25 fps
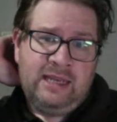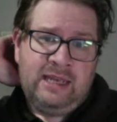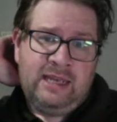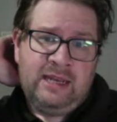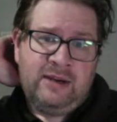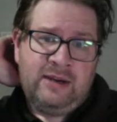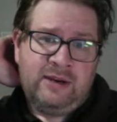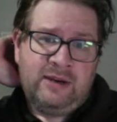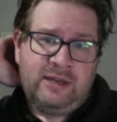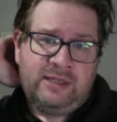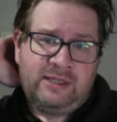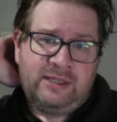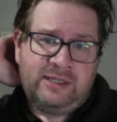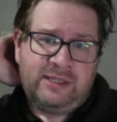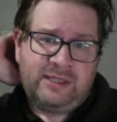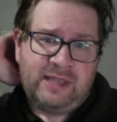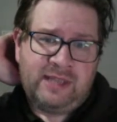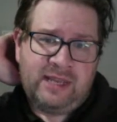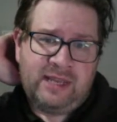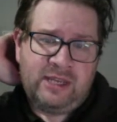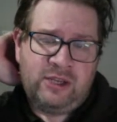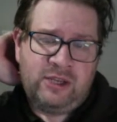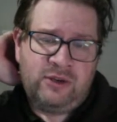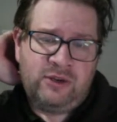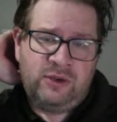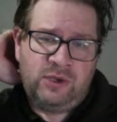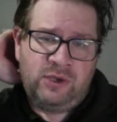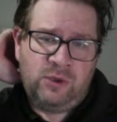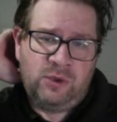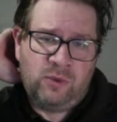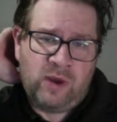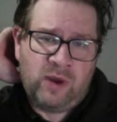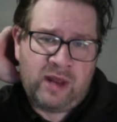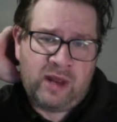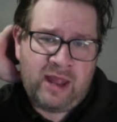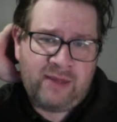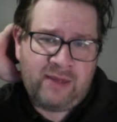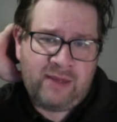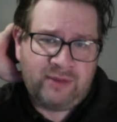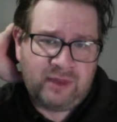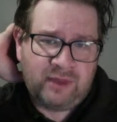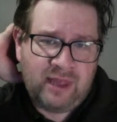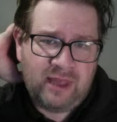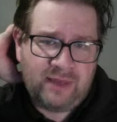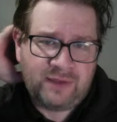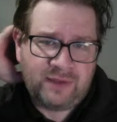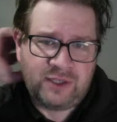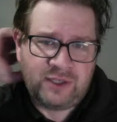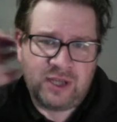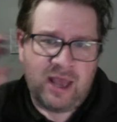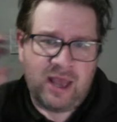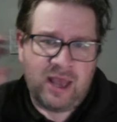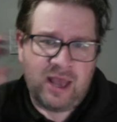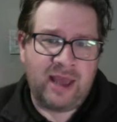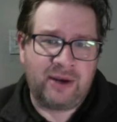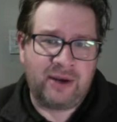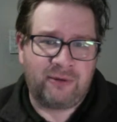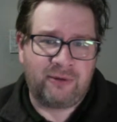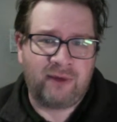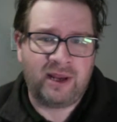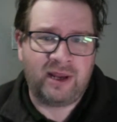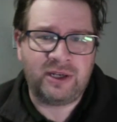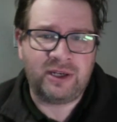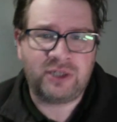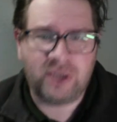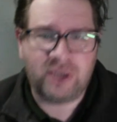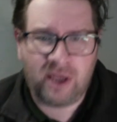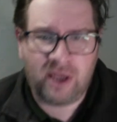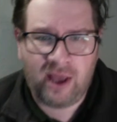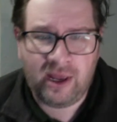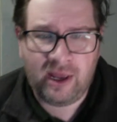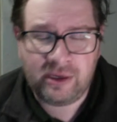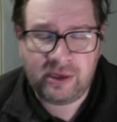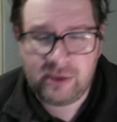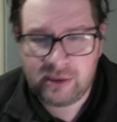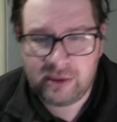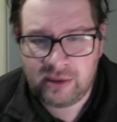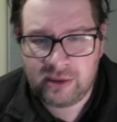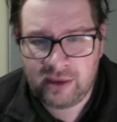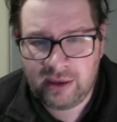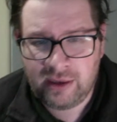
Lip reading: here is that you want to have a left shot and a right shot